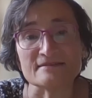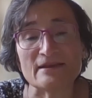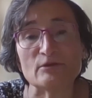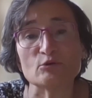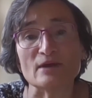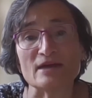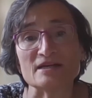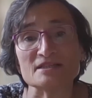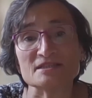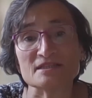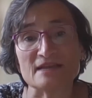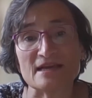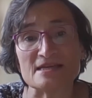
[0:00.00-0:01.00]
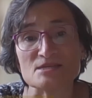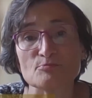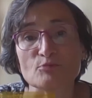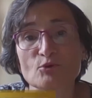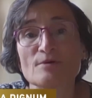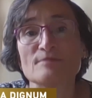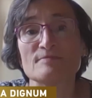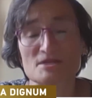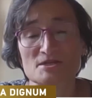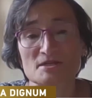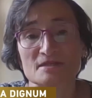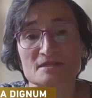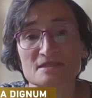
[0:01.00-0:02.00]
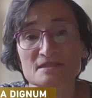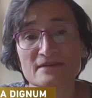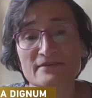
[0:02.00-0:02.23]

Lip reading: regulation as prohibitions.